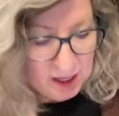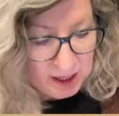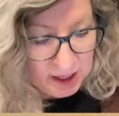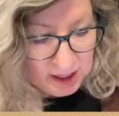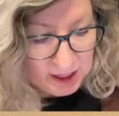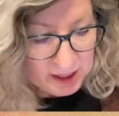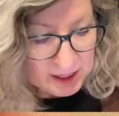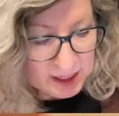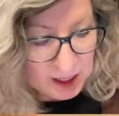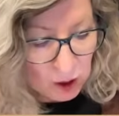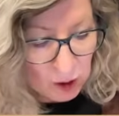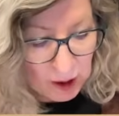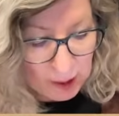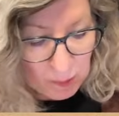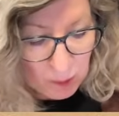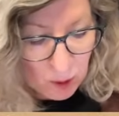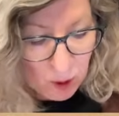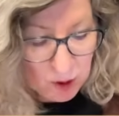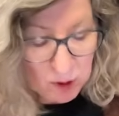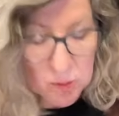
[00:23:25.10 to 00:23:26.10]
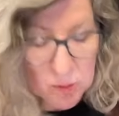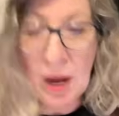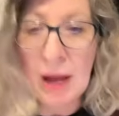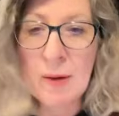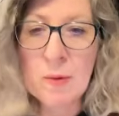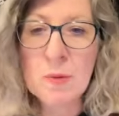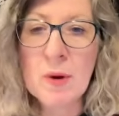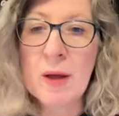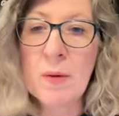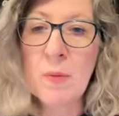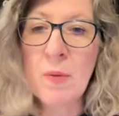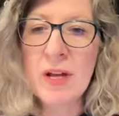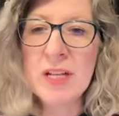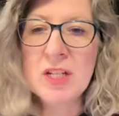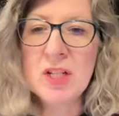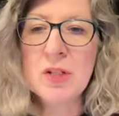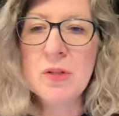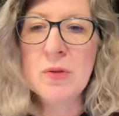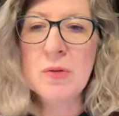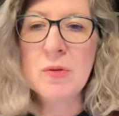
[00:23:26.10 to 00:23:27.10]
So I want
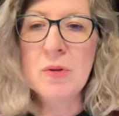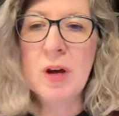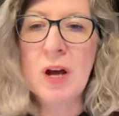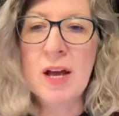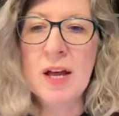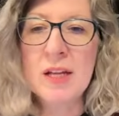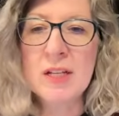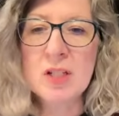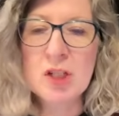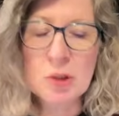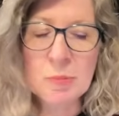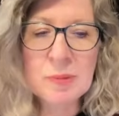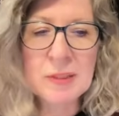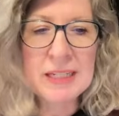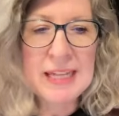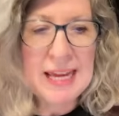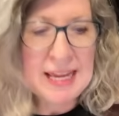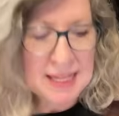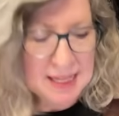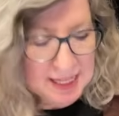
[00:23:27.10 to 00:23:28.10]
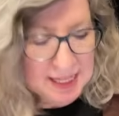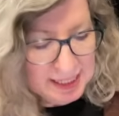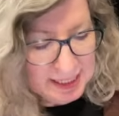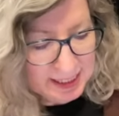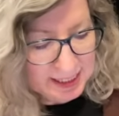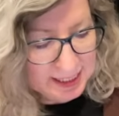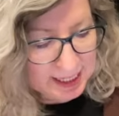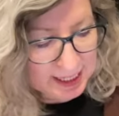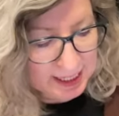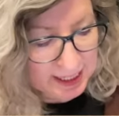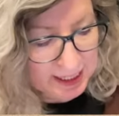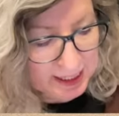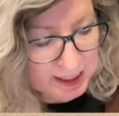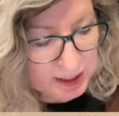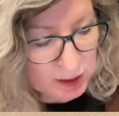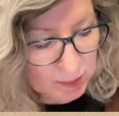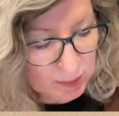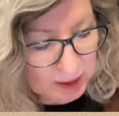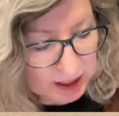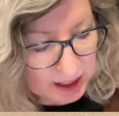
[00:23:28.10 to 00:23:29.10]
to duplicate this. So
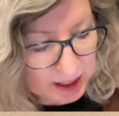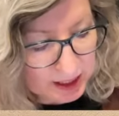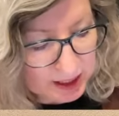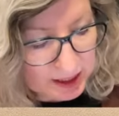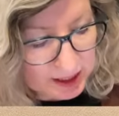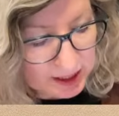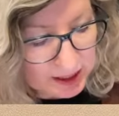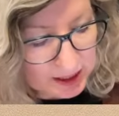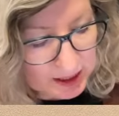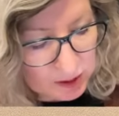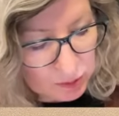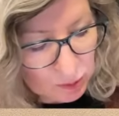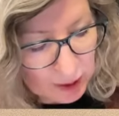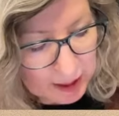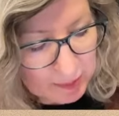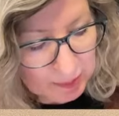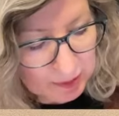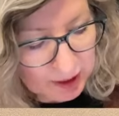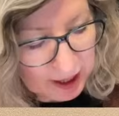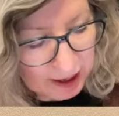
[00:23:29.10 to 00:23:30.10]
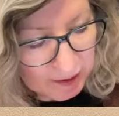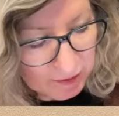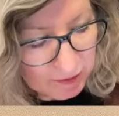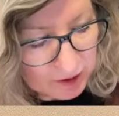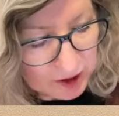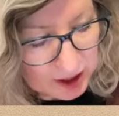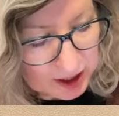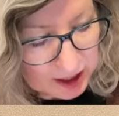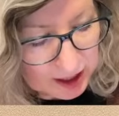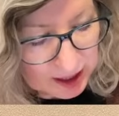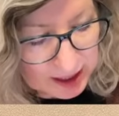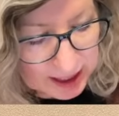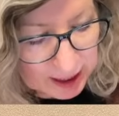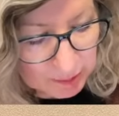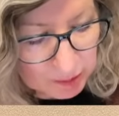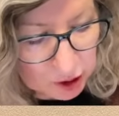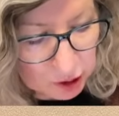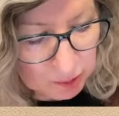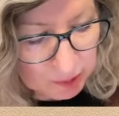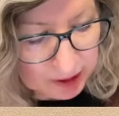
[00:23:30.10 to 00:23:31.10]
I'm going to swipe left and tap
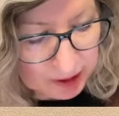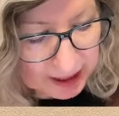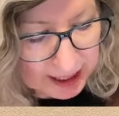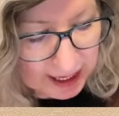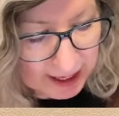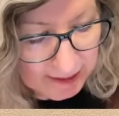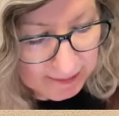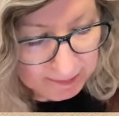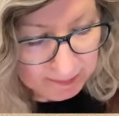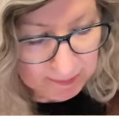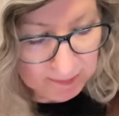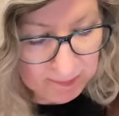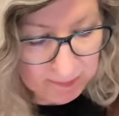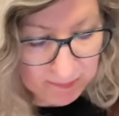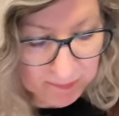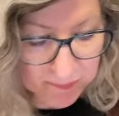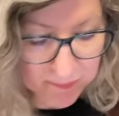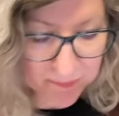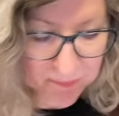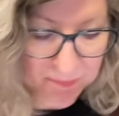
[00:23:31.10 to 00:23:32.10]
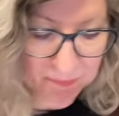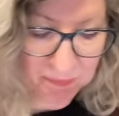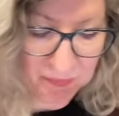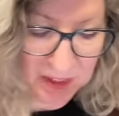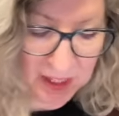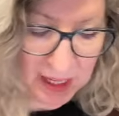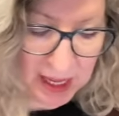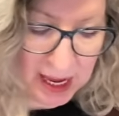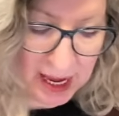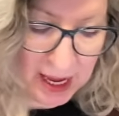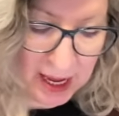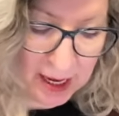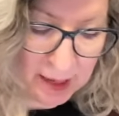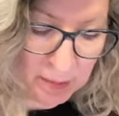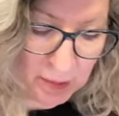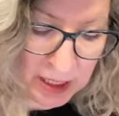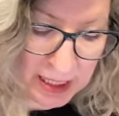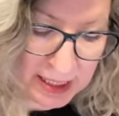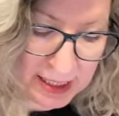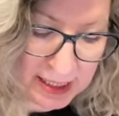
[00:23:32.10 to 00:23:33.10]
duplicate. And I'm
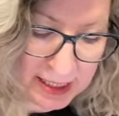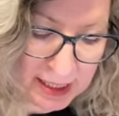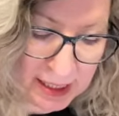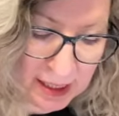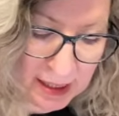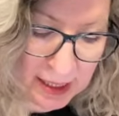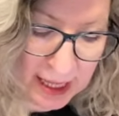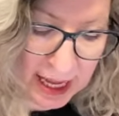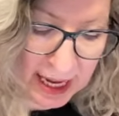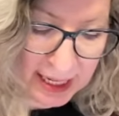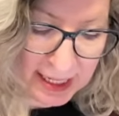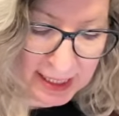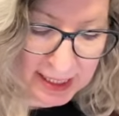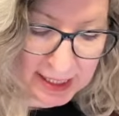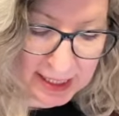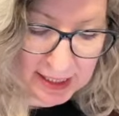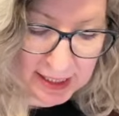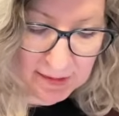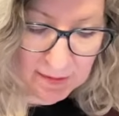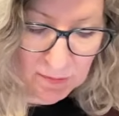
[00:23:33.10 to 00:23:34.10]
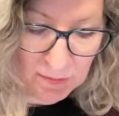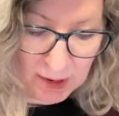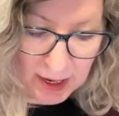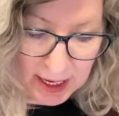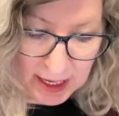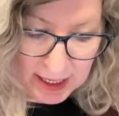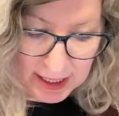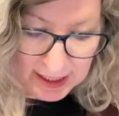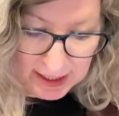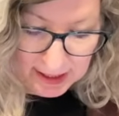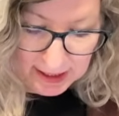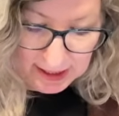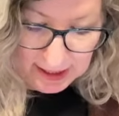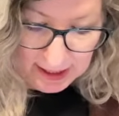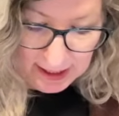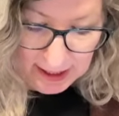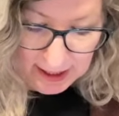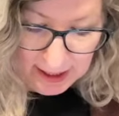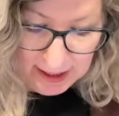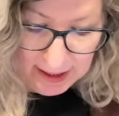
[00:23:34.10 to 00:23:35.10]
going to select one,
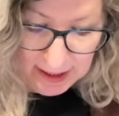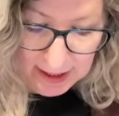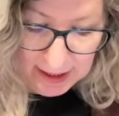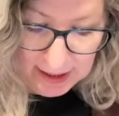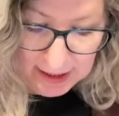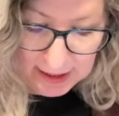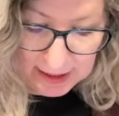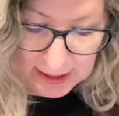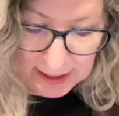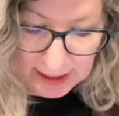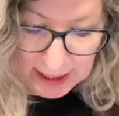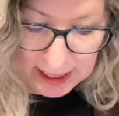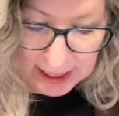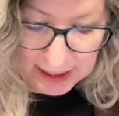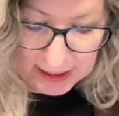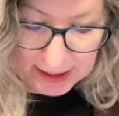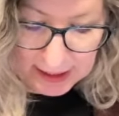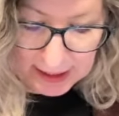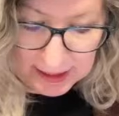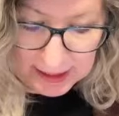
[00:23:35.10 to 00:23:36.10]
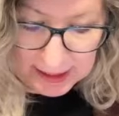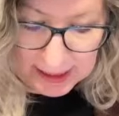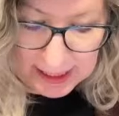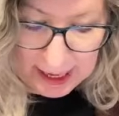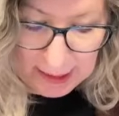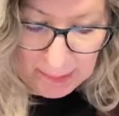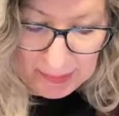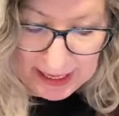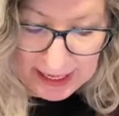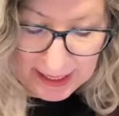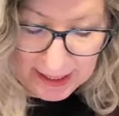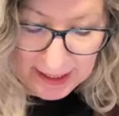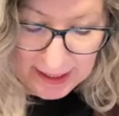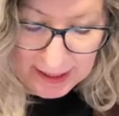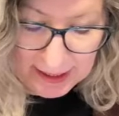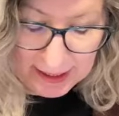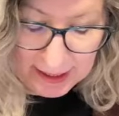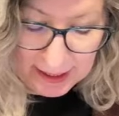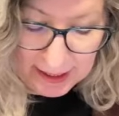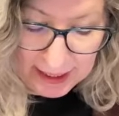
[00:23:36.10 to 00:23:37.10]
select snapping,
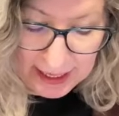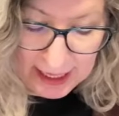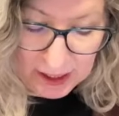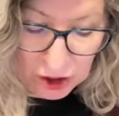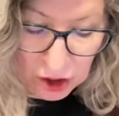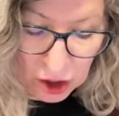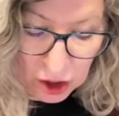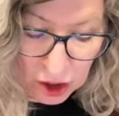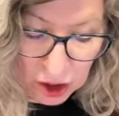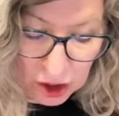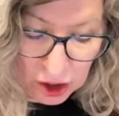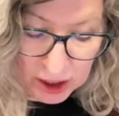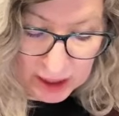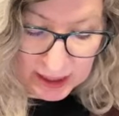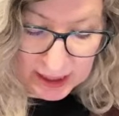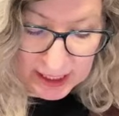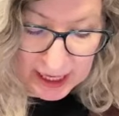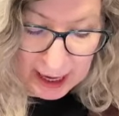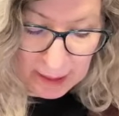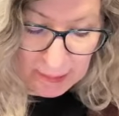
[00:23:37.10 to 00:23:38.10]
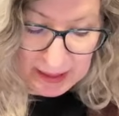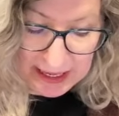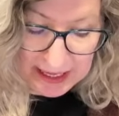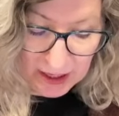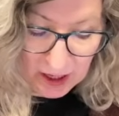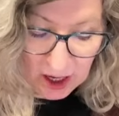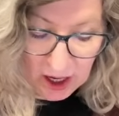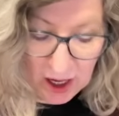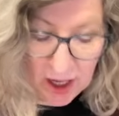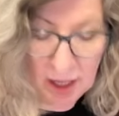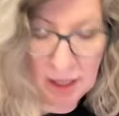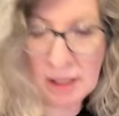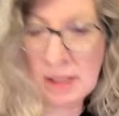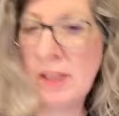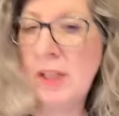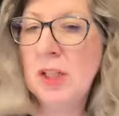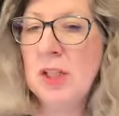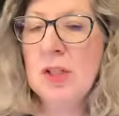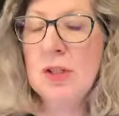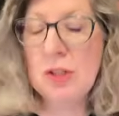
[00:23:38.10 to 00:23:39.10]
and turn snapping on.
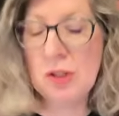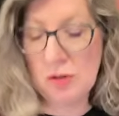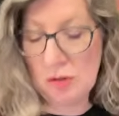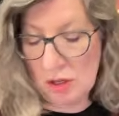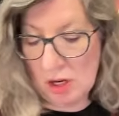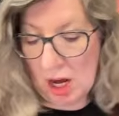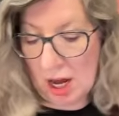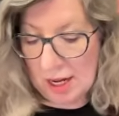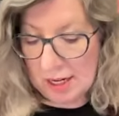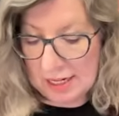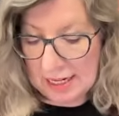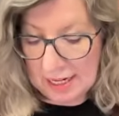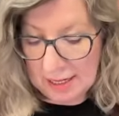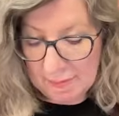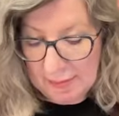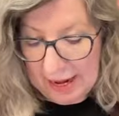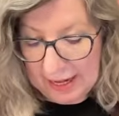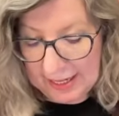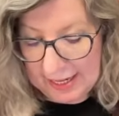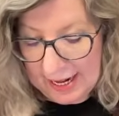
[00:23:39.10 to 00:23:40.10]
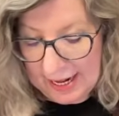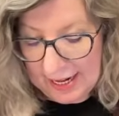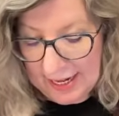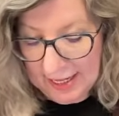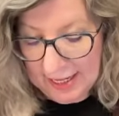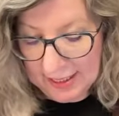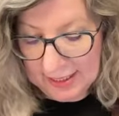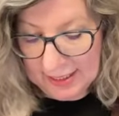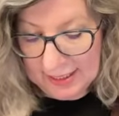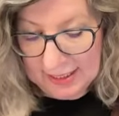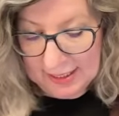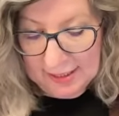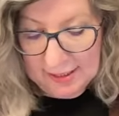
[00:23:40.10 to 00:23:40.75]
You do not need magnetics.